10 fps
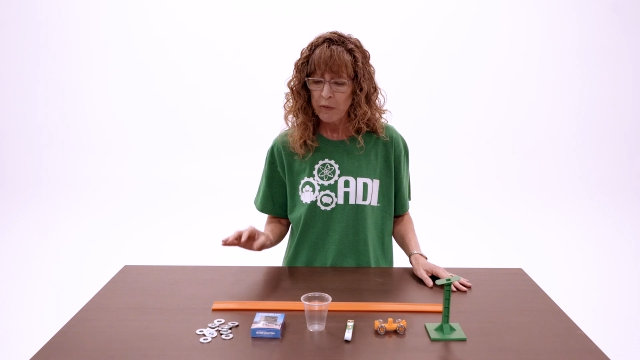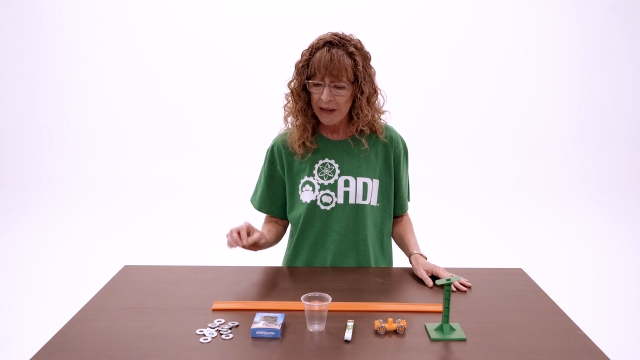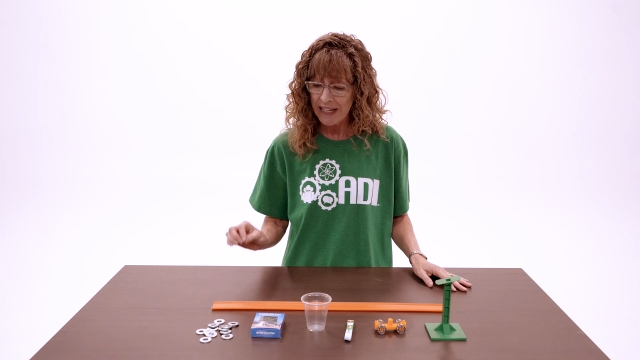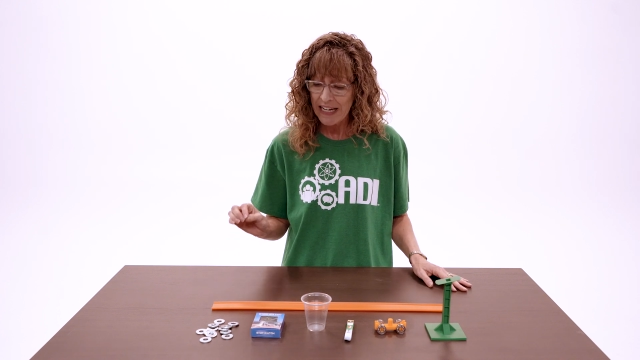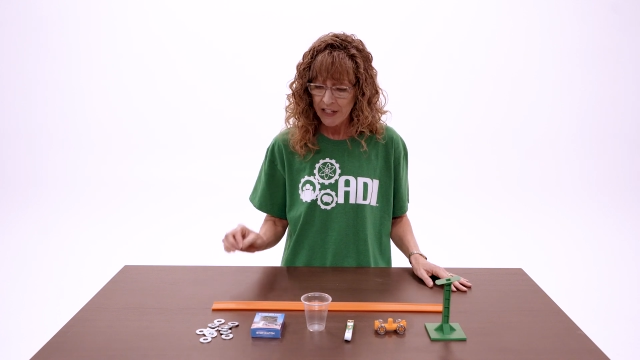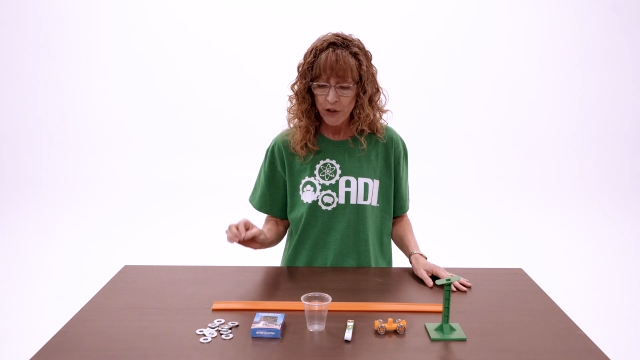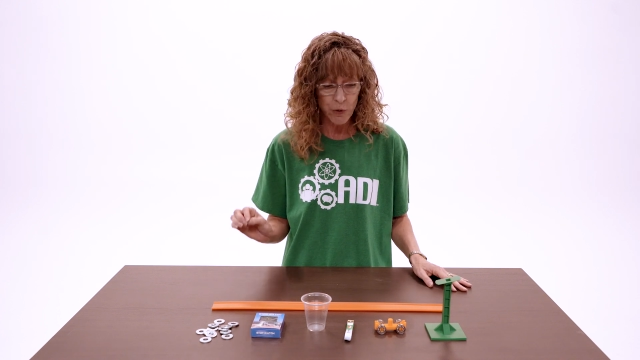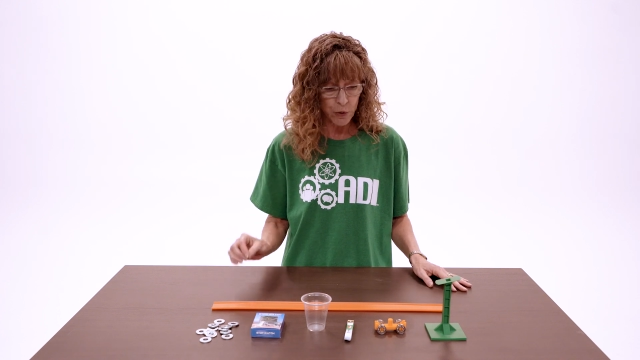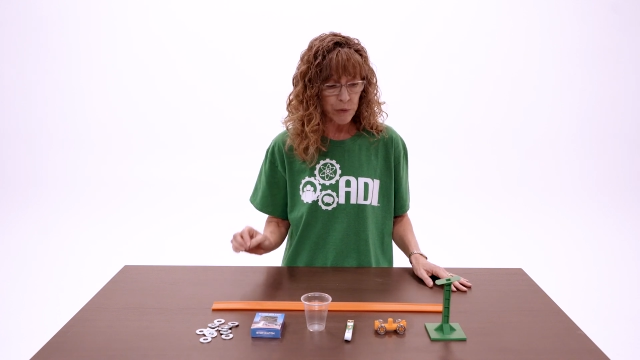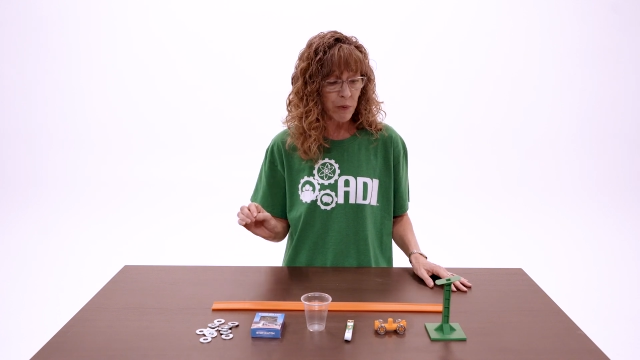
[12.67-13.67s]
but each
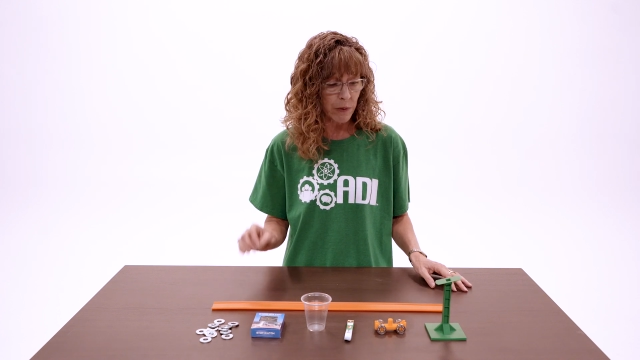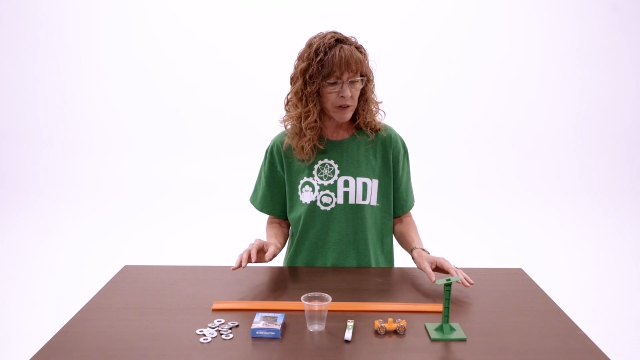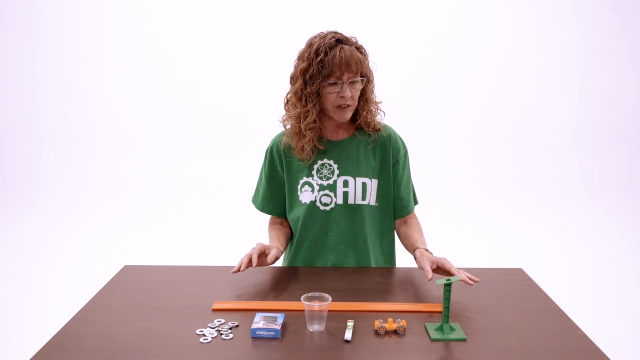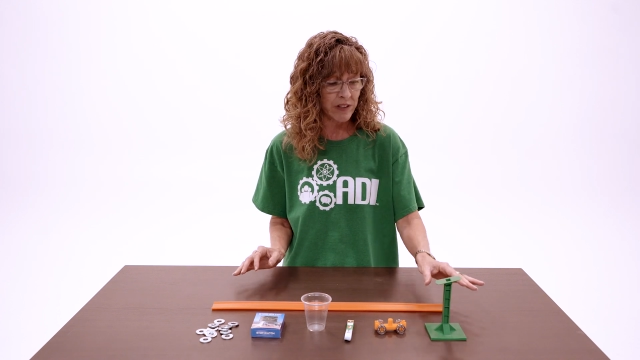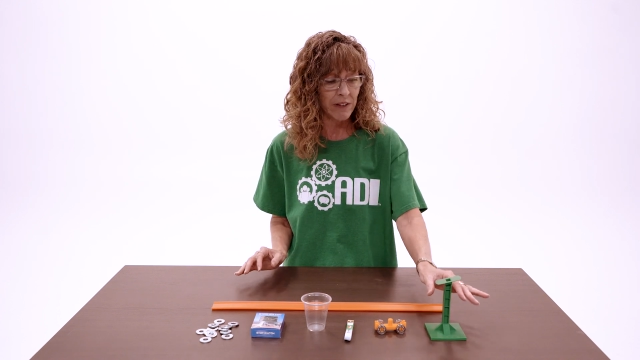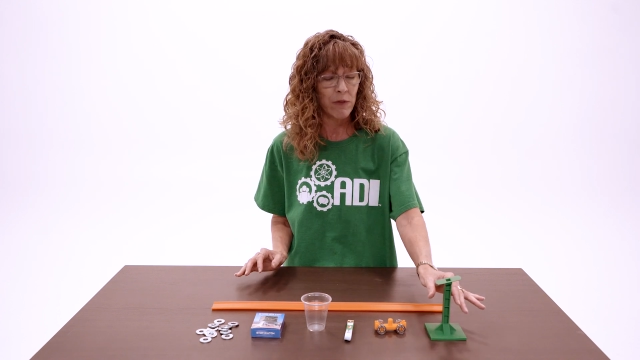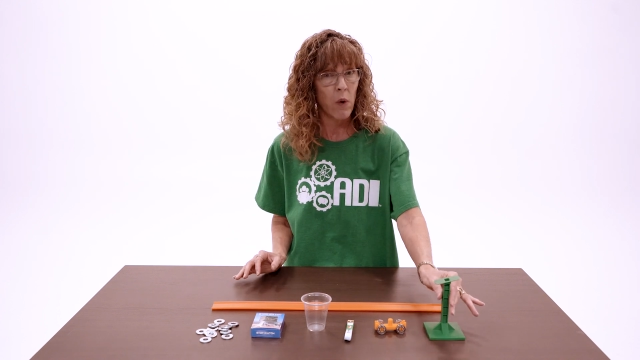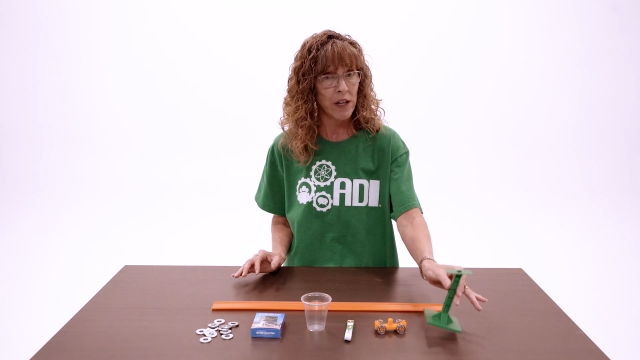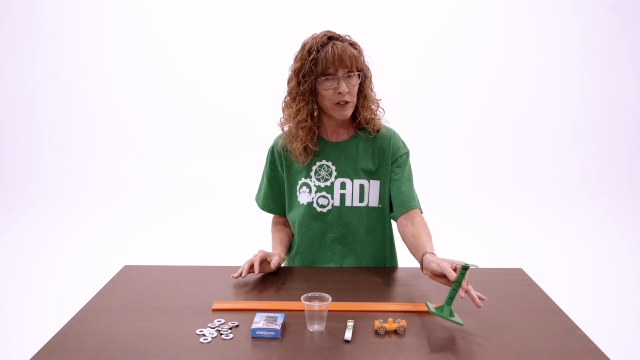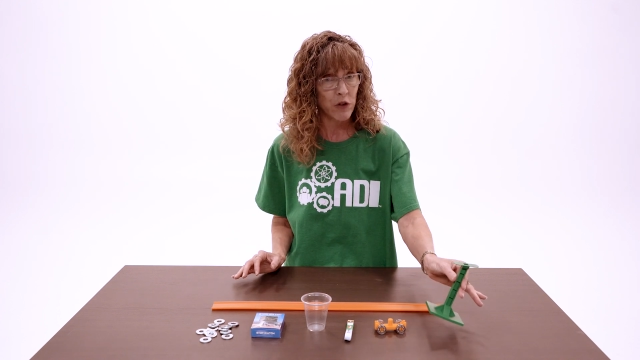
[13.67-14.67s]
group will receive
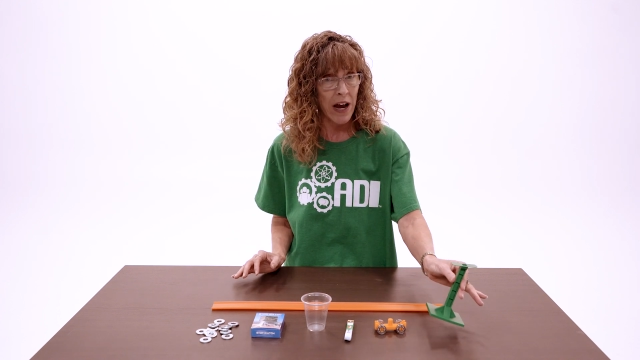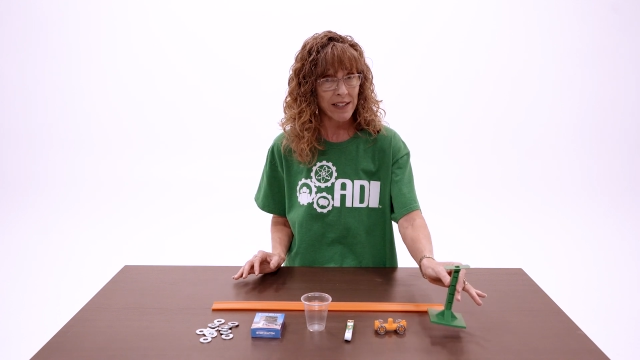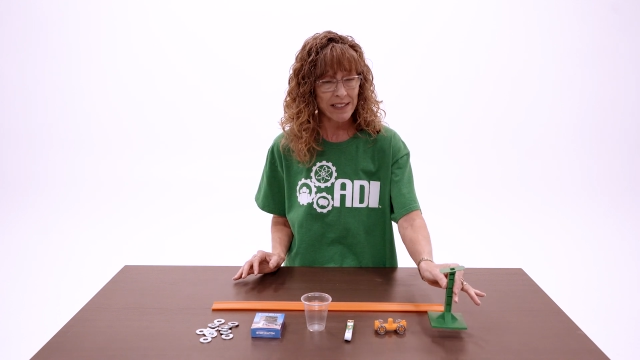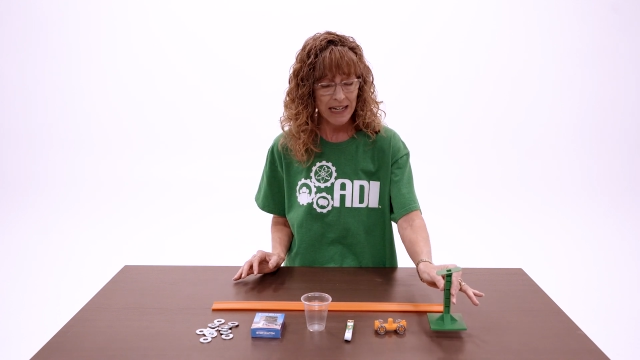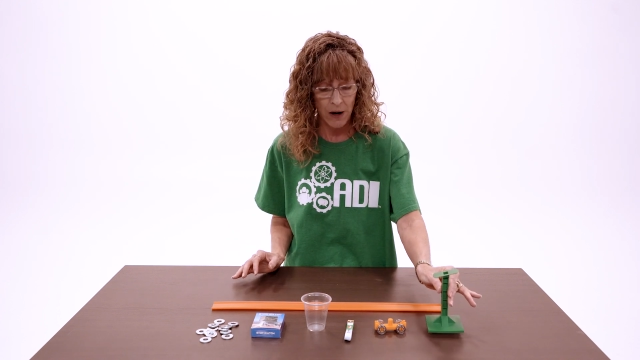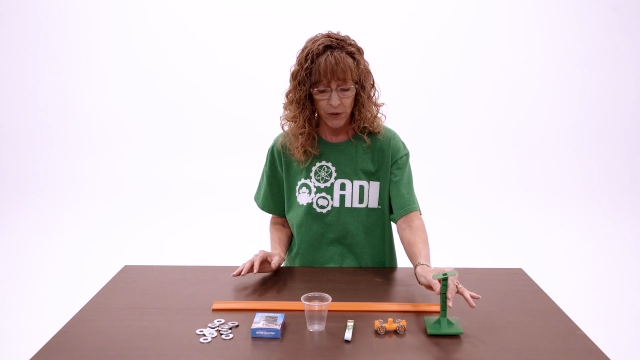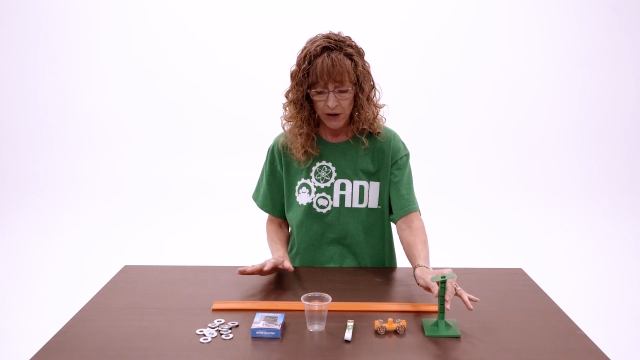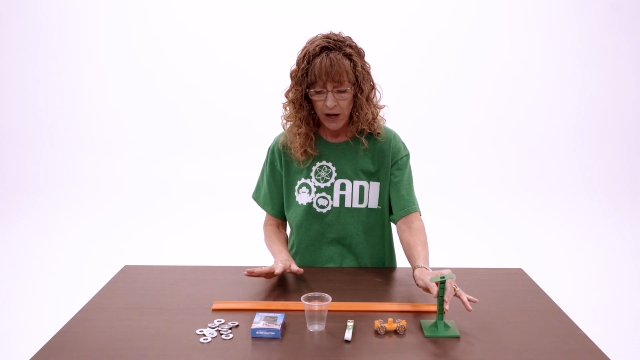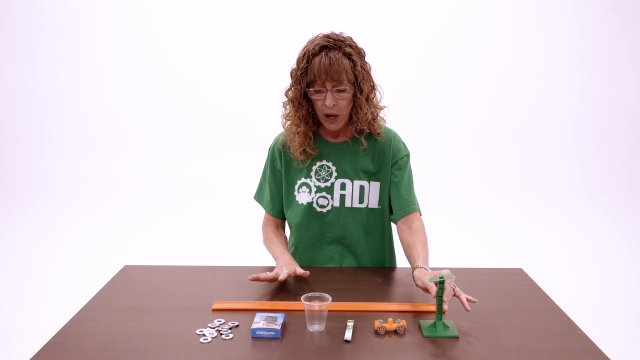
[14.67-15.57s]
1 track tower,